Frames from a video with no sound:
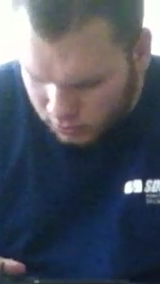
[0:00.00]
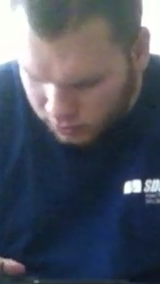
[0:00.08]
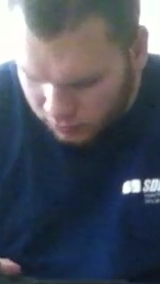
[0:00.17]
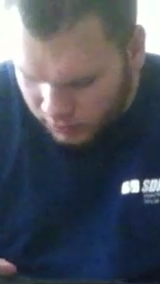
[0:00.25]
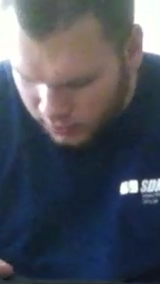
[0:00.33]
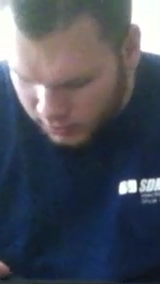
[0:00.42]
to the
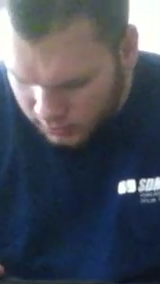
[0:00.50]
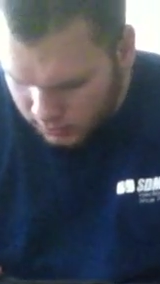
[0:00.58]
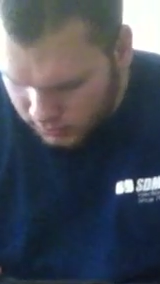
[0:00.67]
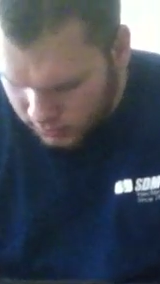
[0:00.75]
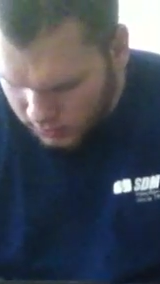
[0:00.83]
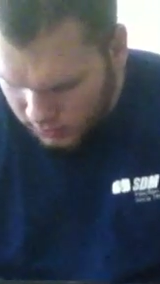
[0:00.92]
rear,
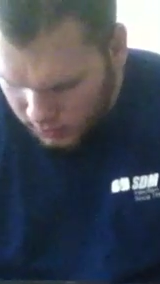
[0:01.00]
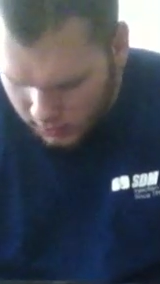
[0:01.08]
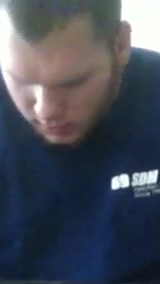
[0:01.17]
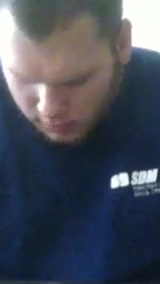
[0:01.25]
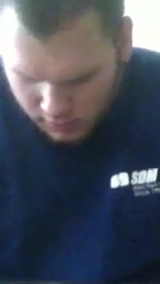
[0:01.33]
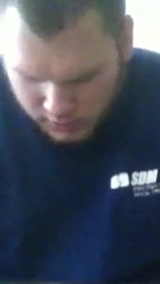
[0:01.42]

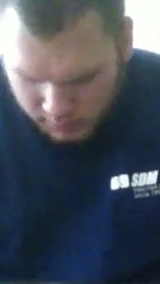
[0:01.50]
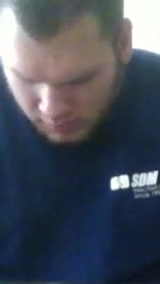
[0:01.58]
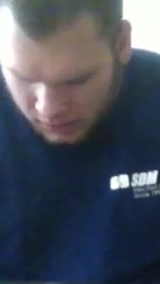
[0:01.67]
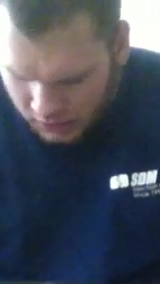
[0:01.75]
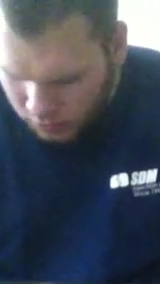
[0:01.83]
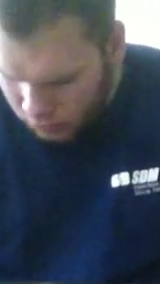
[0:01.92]
the
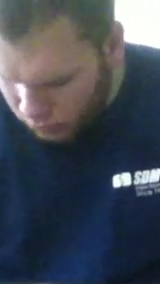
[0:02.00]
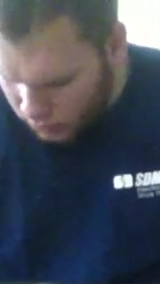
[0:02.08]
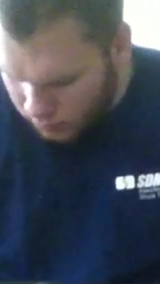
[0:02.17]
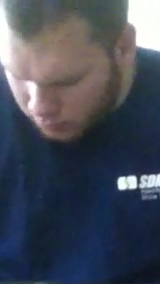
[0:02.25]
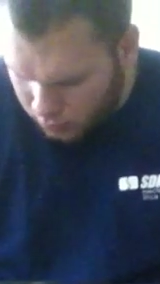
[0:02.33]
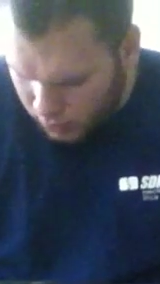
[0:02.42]
spring
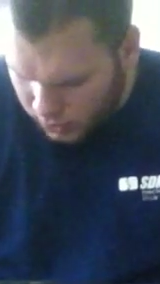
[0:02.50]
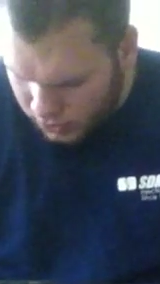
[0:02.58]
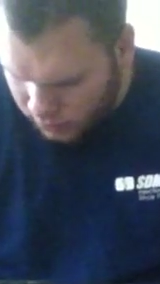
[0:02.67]
will push